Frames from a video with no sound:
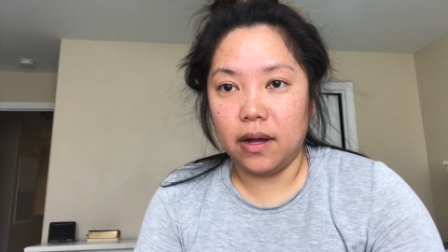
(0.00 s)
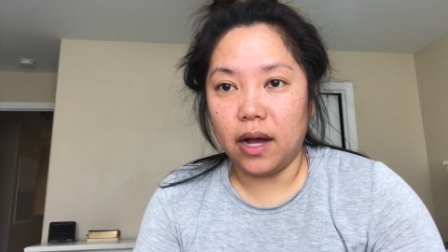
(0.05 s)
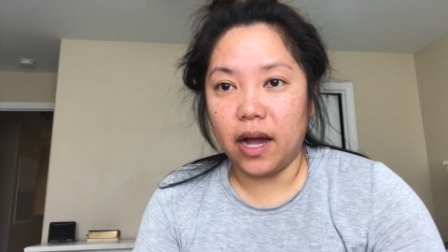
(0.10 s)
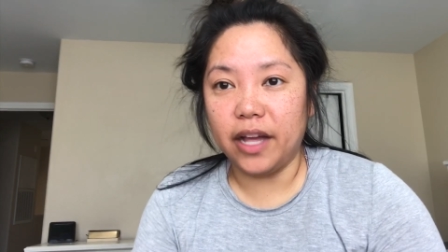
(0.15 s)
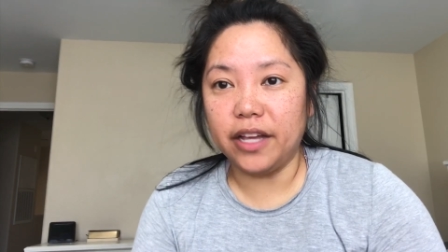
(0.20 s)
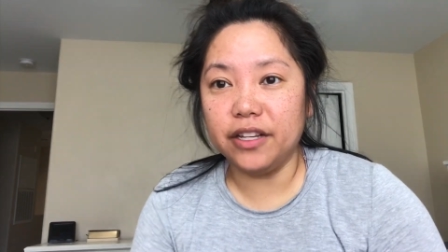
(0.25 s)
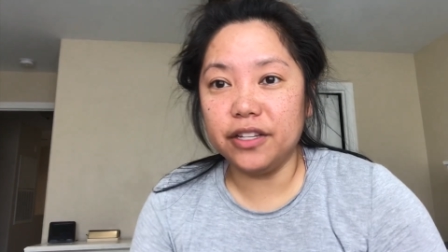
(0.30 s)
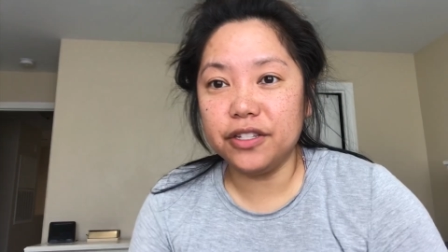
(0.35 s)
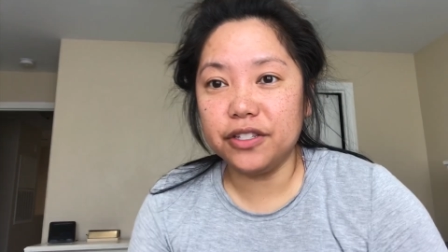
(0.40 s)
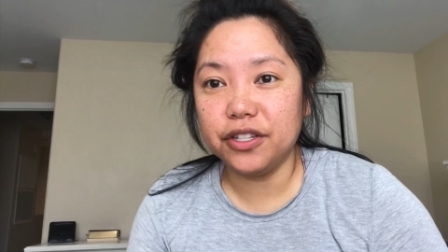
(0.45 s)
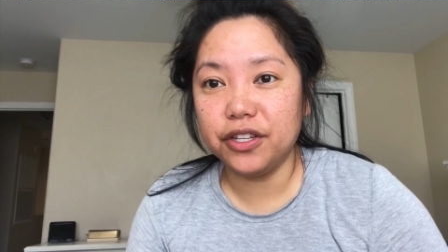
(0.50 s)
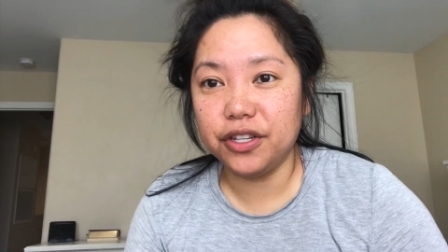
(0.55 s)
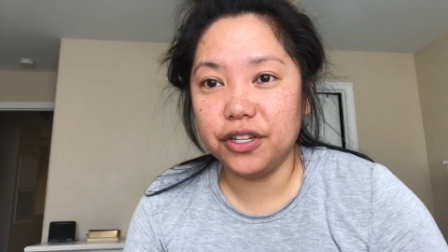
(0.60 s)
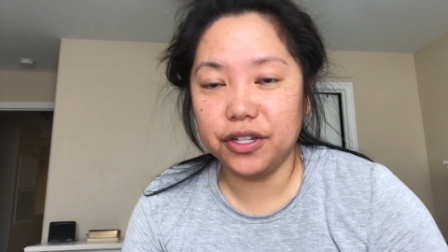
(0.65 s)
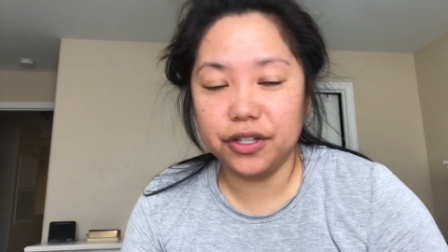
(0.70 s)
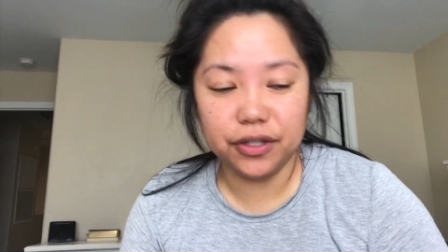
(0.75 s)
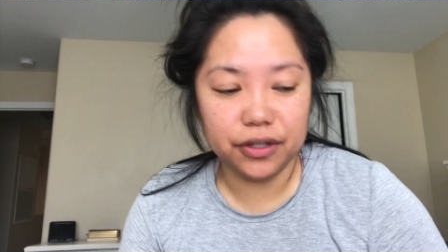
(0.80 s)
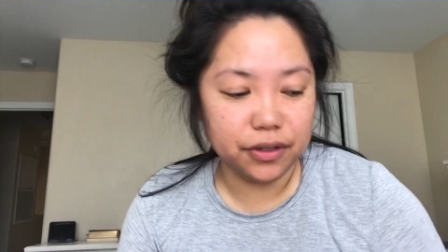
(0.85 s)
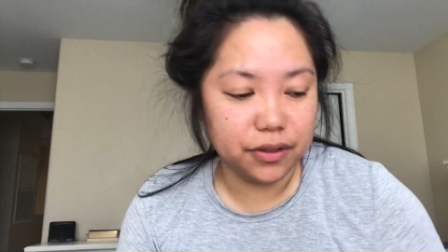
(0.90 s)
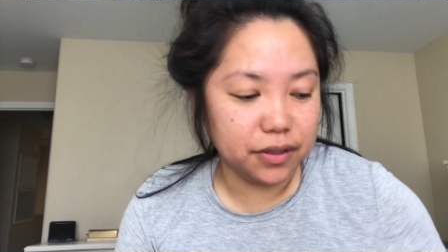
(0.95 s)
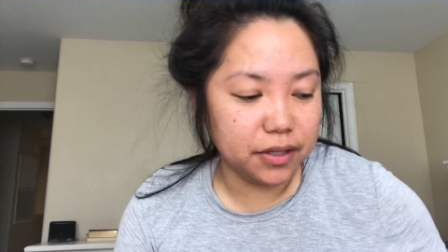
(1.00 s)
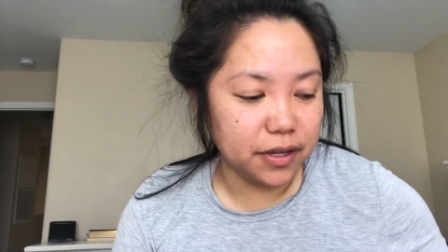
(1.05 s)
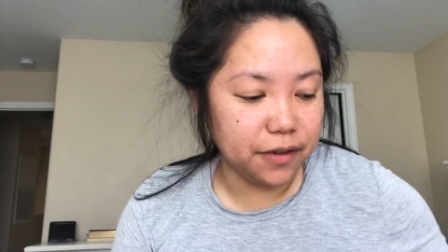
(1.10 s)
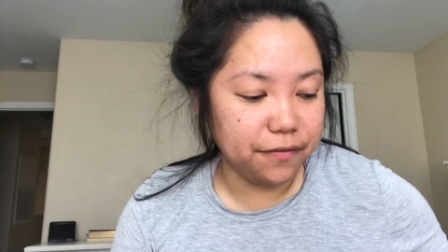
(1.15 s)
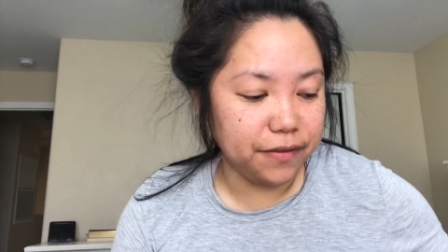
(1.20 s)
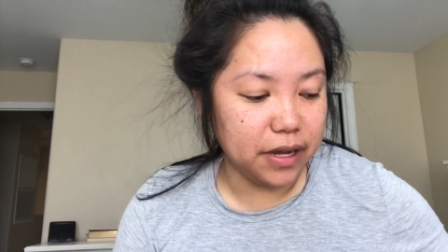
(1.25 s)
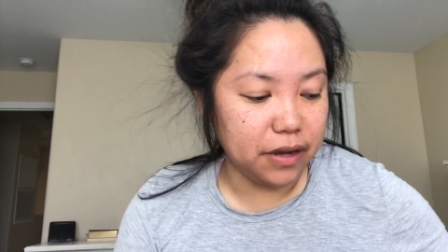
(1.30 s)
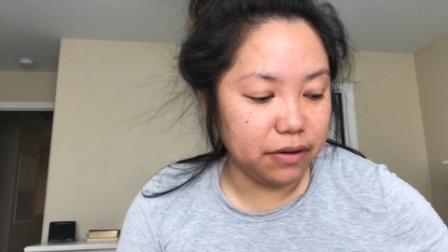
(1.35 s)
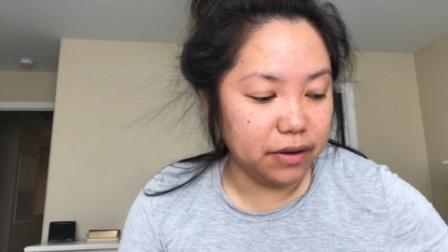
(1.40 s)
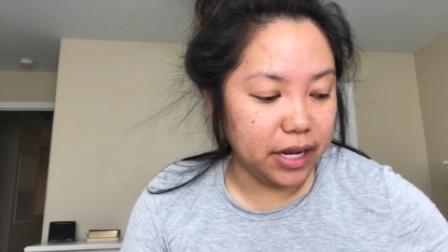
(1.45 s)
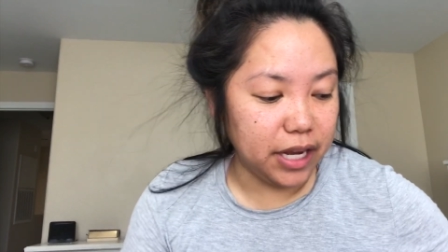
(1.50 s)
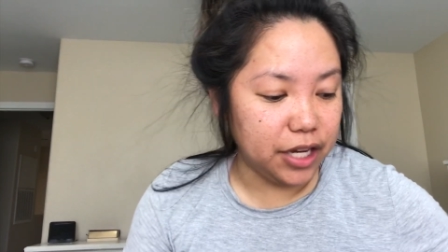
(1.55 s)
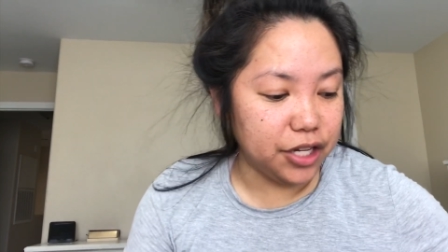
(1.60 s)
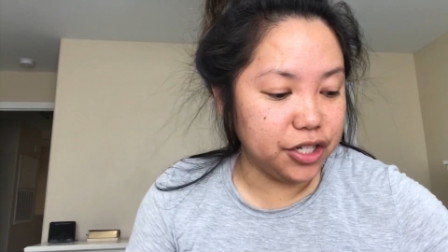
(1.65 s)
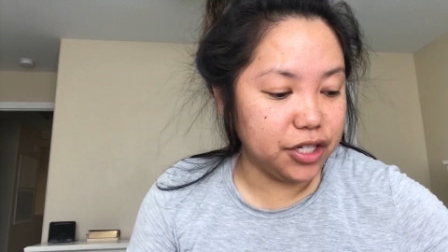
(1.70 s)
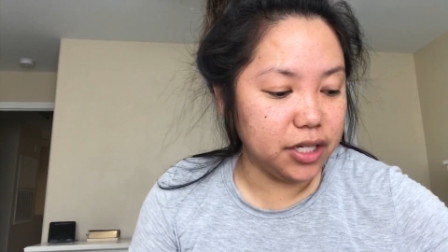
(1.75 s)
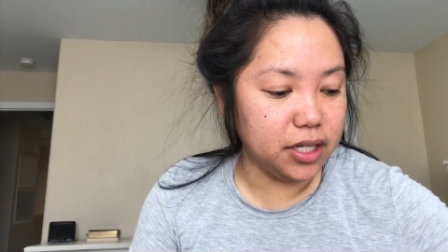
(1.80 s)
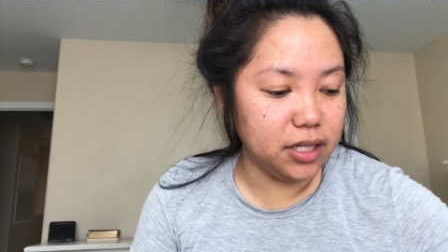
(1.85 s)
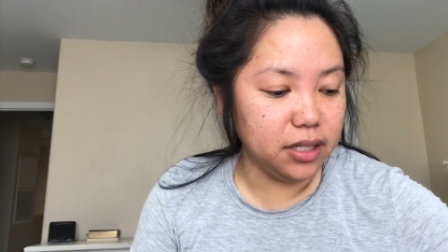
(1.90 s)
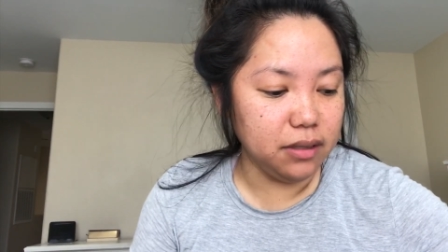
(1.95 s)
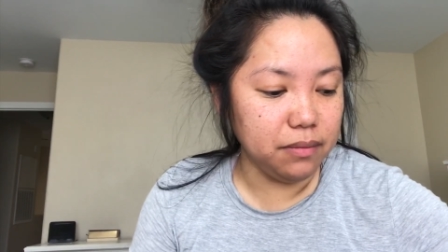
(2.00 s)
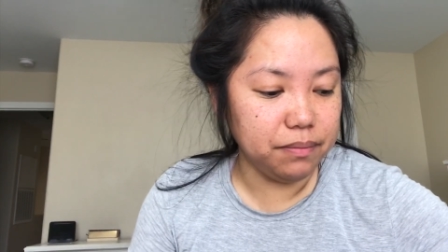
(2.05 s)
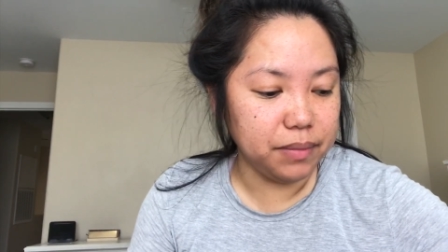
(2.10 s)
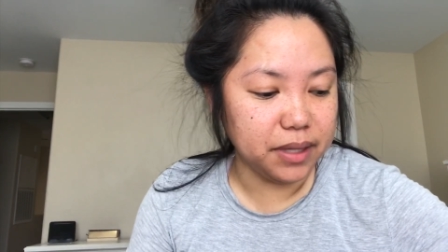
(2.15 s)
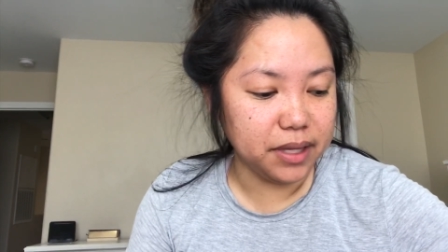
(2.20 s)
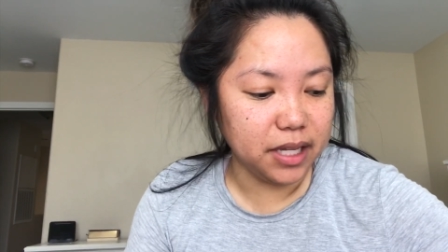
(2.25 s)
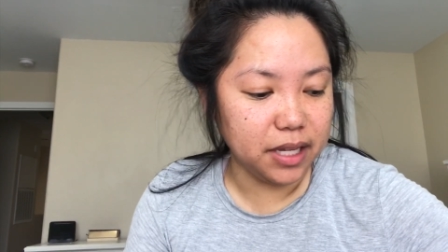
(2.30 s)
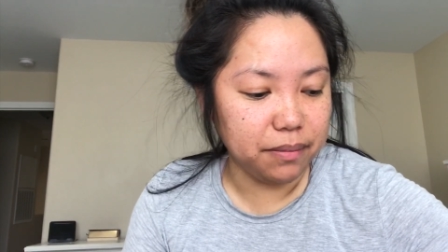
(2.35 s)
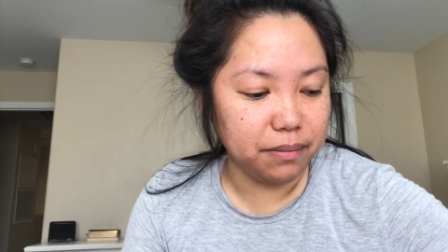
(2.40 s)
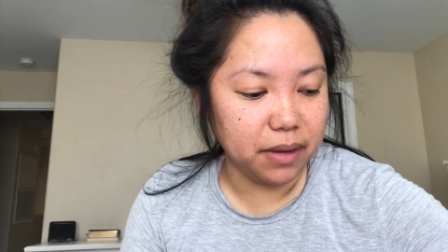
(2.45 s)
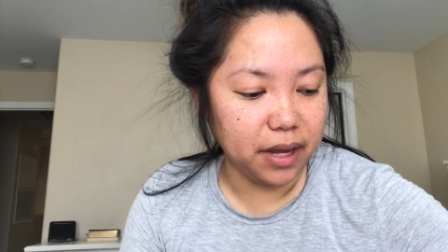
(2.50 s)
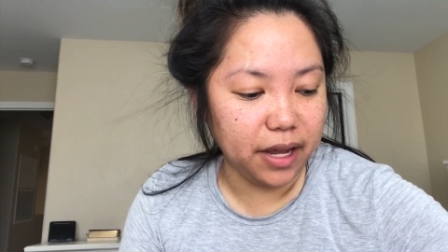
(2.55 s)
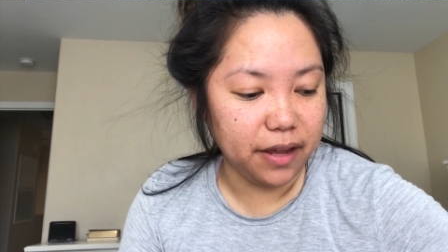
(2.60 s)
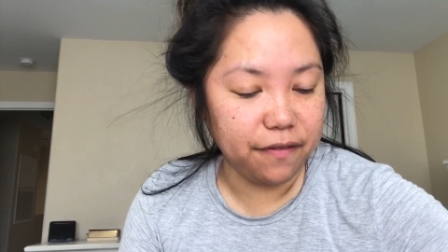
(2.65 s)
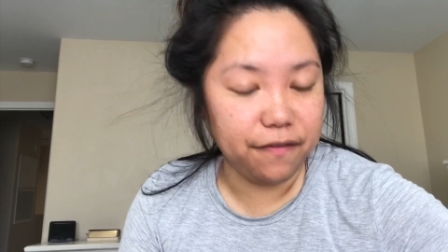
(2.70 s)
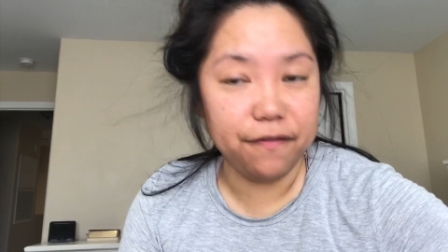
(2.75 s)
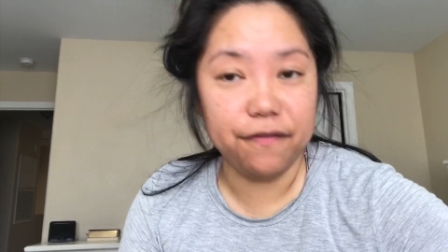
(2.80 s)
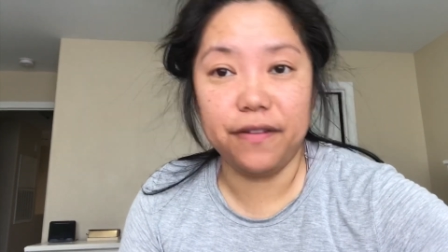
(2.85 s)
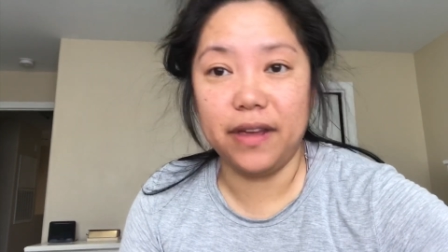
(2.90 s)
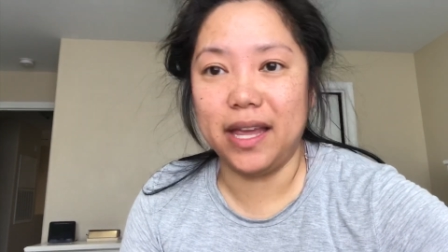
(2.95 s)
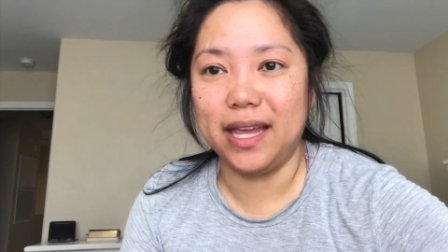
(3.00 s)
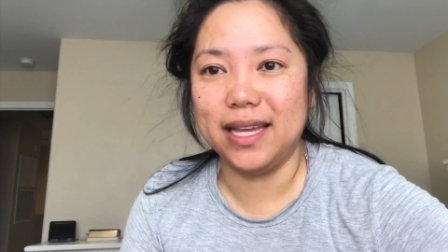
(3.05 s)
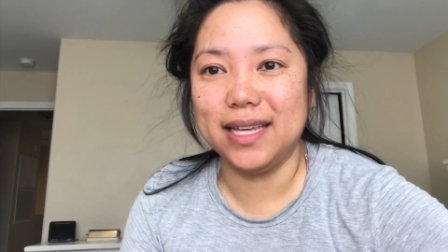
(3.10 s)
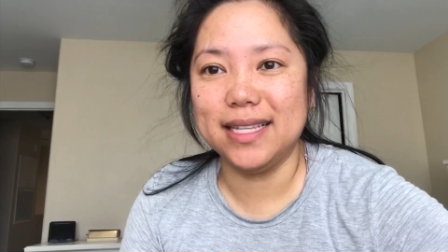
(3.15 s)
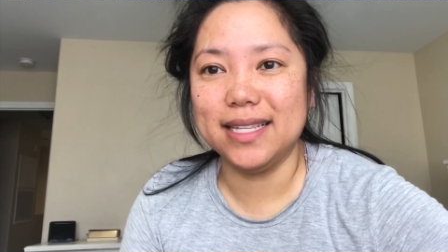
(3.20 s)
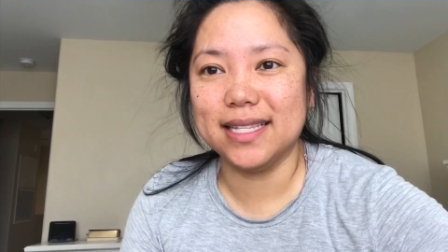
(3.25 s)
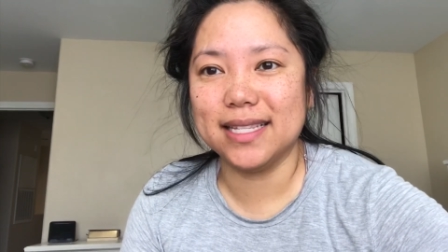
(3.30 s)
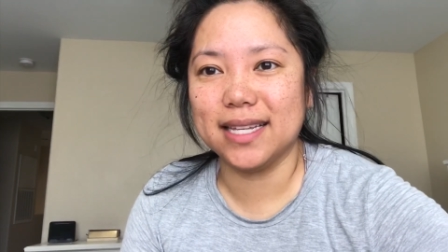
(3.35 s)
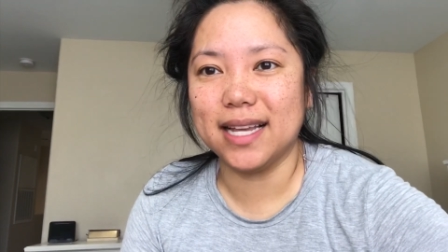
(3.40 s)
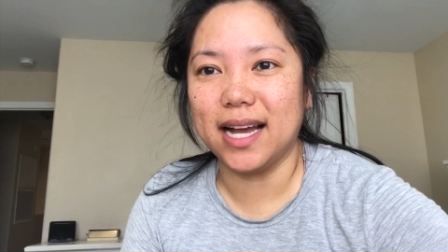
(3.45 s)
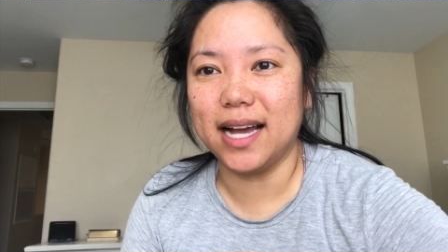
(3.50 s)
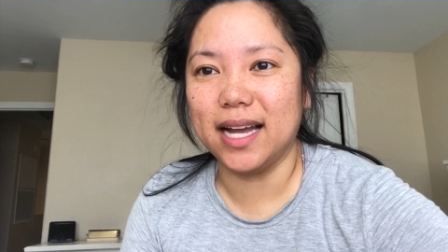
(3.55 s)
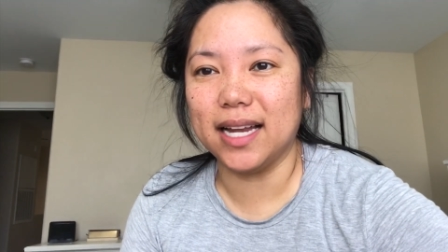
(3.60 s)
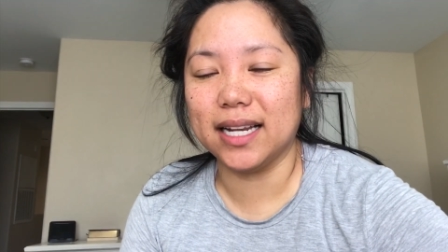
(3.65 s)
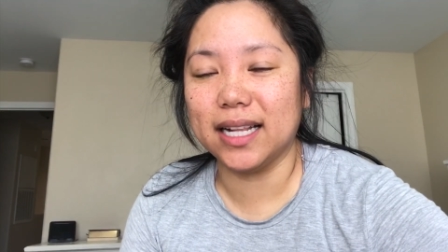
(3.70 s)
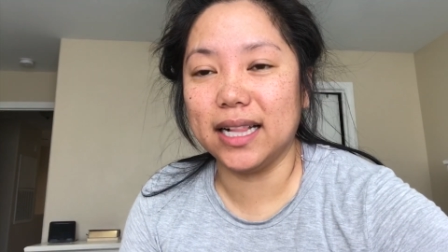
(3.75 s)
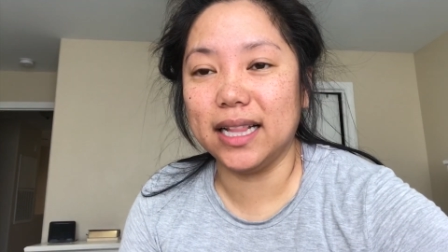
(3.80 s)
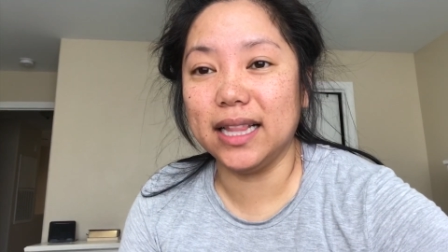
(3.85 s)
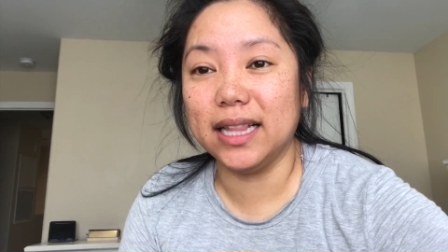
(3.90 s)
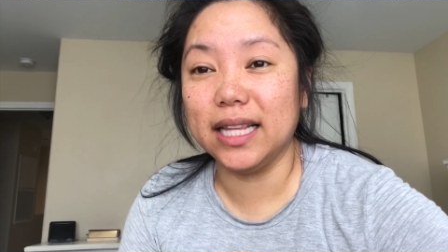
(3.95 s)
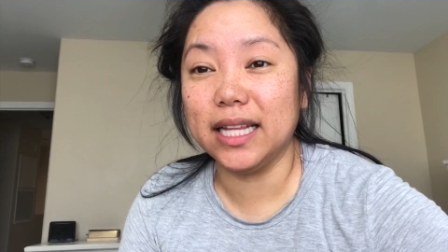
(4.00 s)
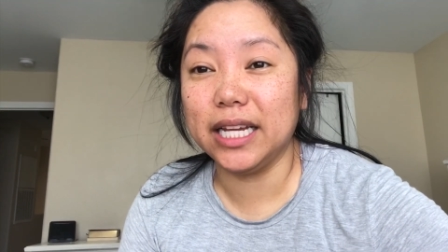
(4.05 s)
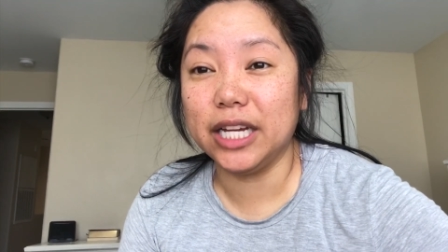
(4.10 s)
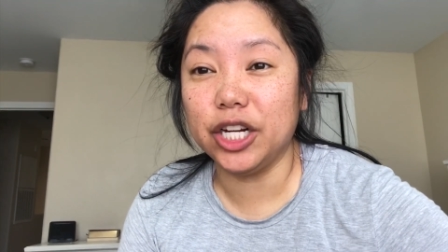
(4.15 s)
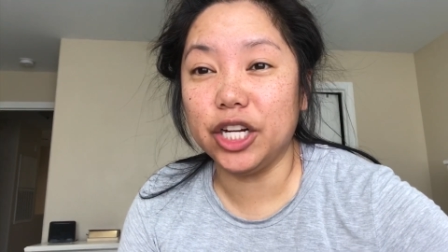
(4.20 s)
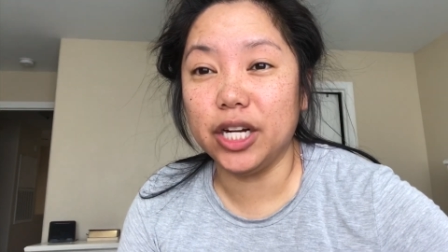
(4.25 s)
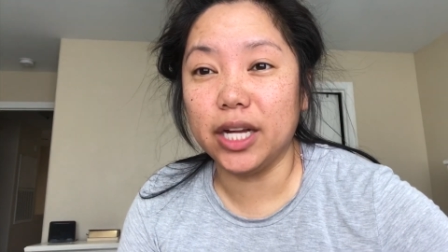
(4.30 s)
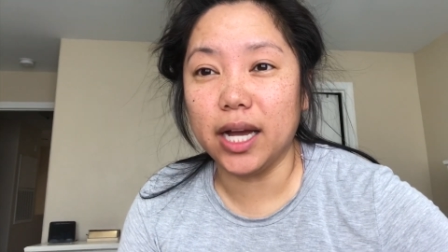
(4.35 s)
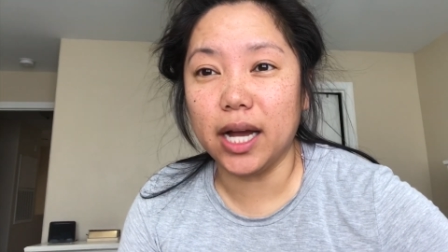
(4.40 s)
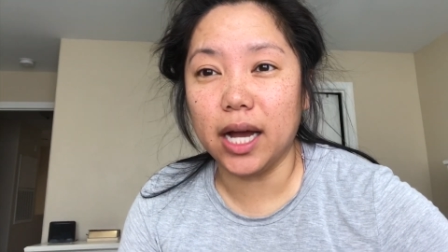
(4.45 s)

I used to use a foundation, but then my face got cleared